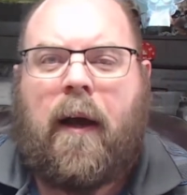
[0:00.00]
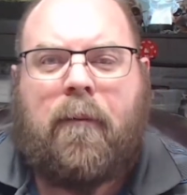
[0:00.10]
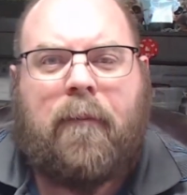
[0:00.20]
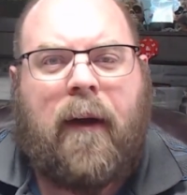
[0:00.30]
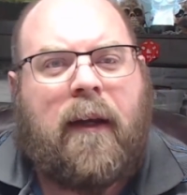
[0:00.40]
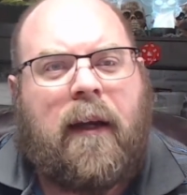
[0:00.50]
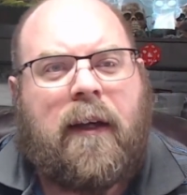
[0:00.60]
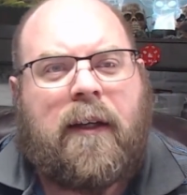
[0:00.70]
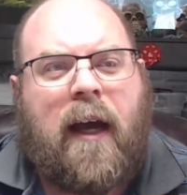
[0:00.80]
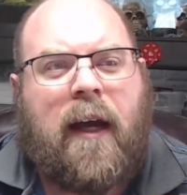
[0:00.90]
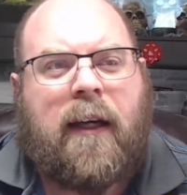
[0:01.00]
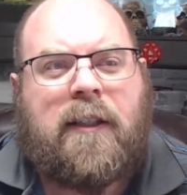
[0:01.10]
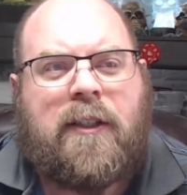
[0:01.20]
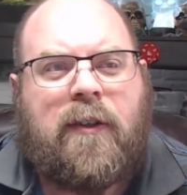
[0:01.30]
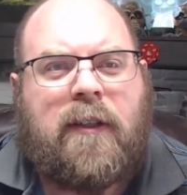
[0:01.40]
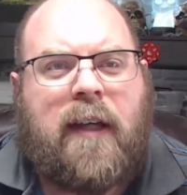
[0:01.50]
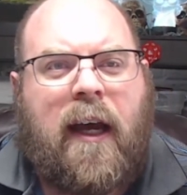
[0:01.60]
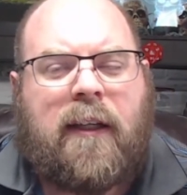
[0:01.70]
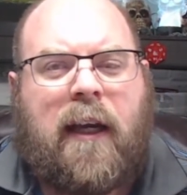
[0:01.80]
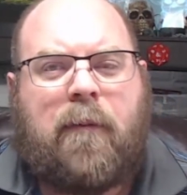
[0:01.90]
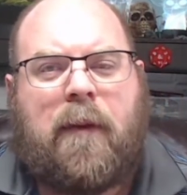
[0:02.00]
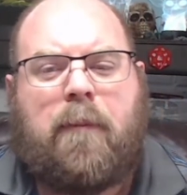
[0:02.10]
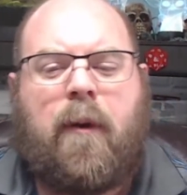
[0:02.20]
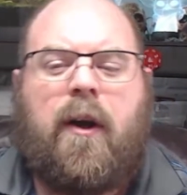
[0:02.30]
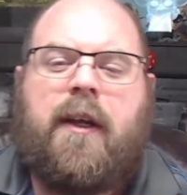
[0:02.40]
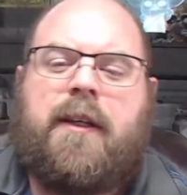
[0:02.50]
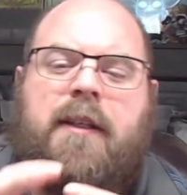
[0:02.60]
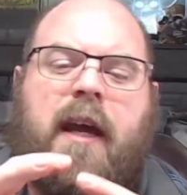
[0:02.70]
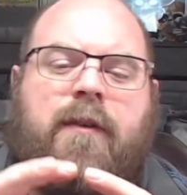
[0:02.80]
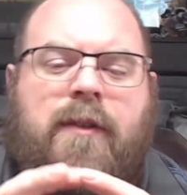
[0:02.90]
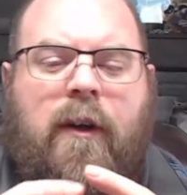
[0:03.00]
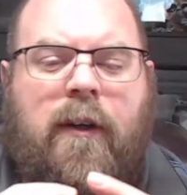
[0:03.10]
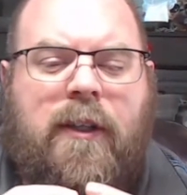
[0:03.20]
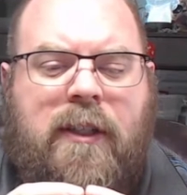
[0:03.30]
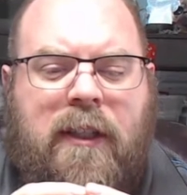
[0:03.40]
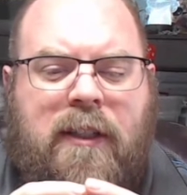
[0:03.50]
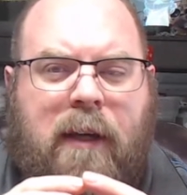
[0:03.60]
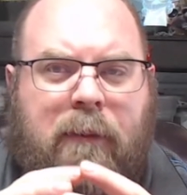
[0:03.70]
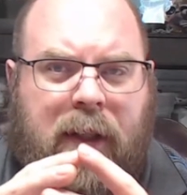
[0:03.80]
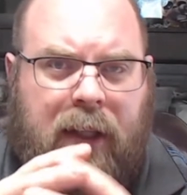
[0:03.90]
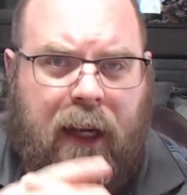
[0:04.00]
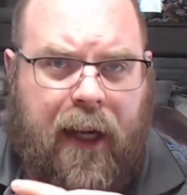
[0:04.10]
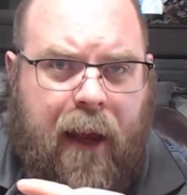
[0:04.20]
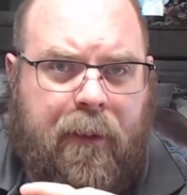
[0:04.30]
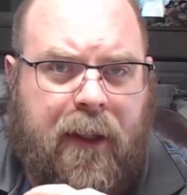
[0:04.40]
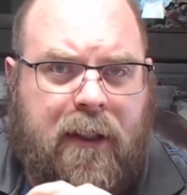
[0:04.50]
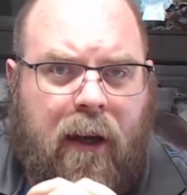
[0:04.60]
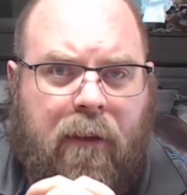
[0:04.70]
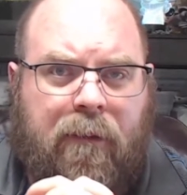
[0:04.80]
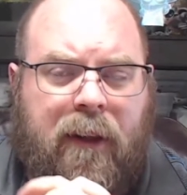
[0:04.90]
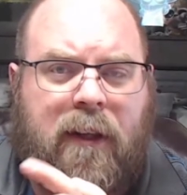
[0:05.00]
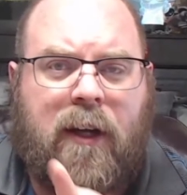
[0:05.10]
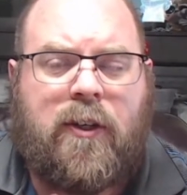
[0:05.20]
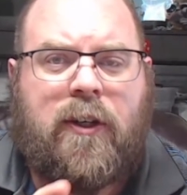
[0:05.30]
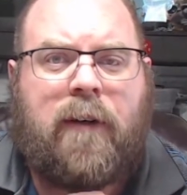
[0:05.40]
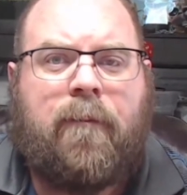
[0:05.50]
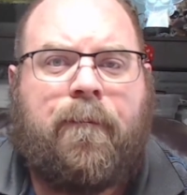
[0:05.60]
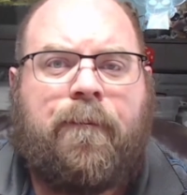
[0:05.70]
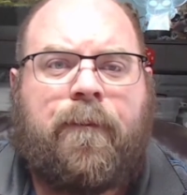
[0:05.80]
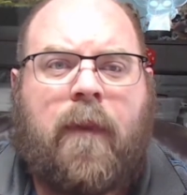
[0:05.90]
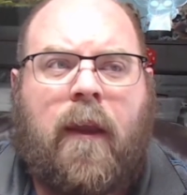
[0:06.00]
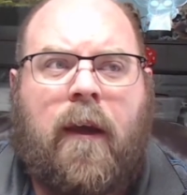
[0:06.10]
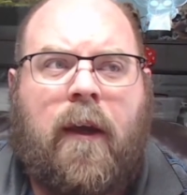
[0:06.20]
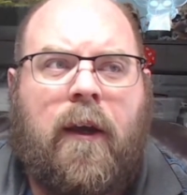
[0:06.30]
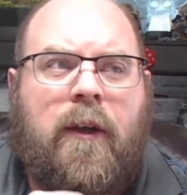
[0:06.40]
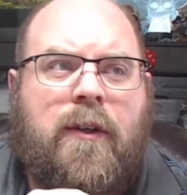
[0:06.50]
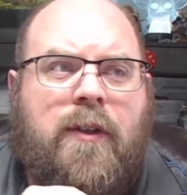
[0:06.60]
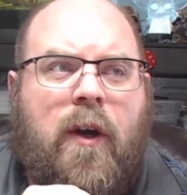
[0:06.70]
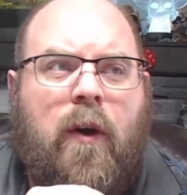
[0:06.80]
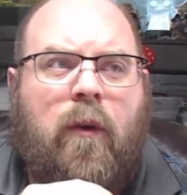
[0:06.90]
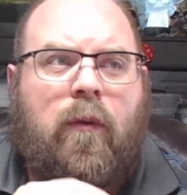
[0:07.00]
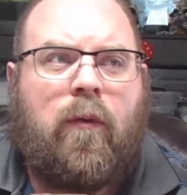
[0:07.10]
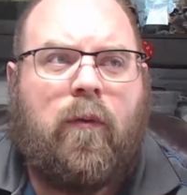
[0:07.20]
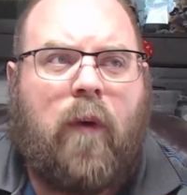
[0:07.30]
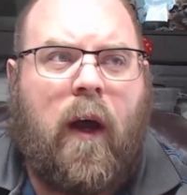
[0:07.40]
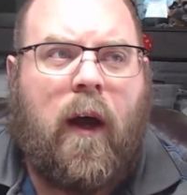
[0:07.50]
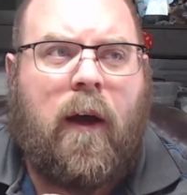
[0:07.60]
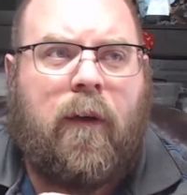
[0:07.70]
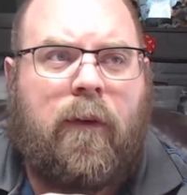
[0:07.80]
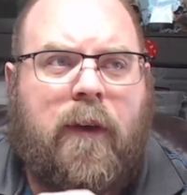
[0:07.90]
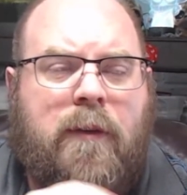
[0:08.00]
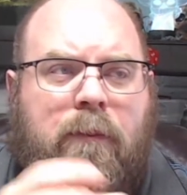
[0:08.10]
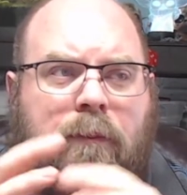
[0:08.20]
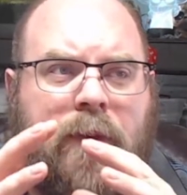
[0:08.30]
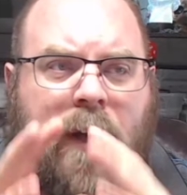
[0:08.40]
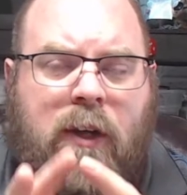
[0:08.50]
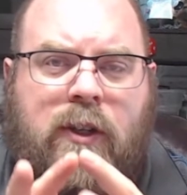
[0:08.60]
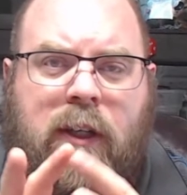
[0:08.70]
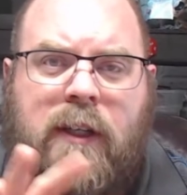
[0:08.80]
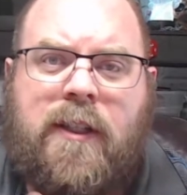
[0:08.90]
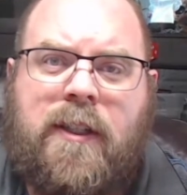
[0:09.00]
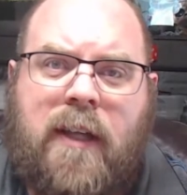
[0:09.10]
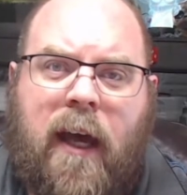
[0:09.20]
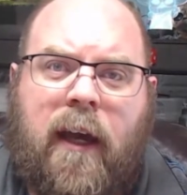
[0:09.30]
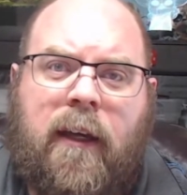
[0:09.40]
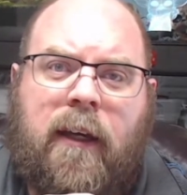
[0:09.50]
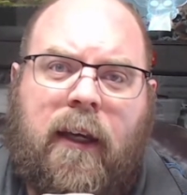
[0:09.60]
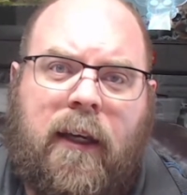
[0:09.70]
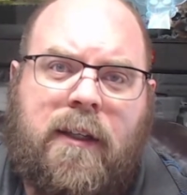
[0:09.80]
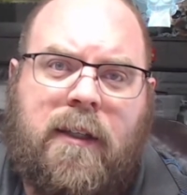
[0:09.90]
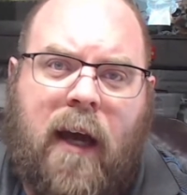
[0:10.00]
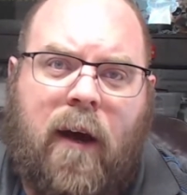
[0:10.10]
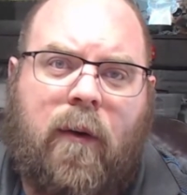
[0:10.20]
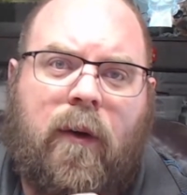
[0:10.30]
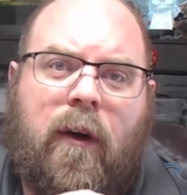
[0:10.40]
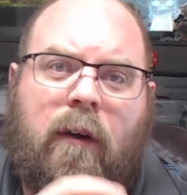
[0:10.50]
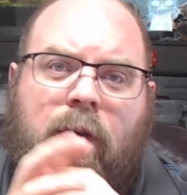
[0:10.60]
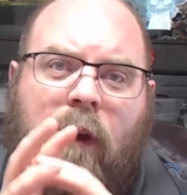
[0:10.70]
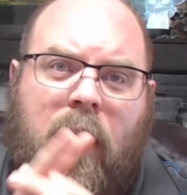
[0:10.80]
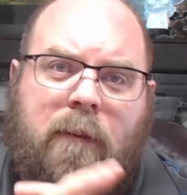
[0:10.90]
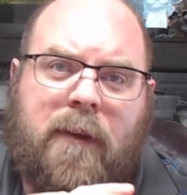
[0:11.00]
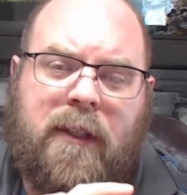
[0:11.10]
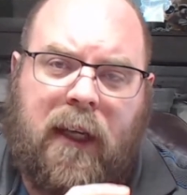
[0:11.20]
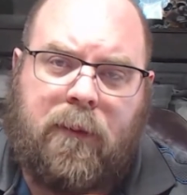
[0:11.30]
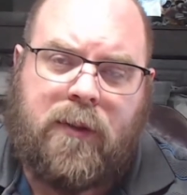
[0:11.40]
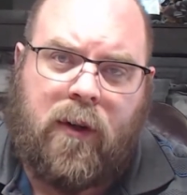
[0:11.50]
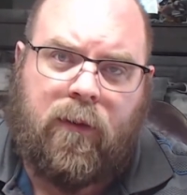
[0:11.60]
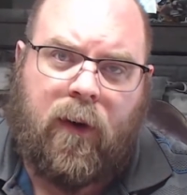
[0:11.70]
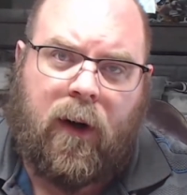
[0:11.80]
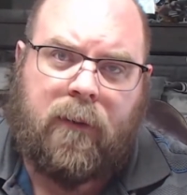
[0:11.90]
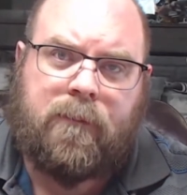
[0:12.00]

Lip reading: And it kind of gets into a tag team, and the party has now started to see some of the dynamics of the dungeon. So this dungeon is set in the east tower of Rodemus Keep so far.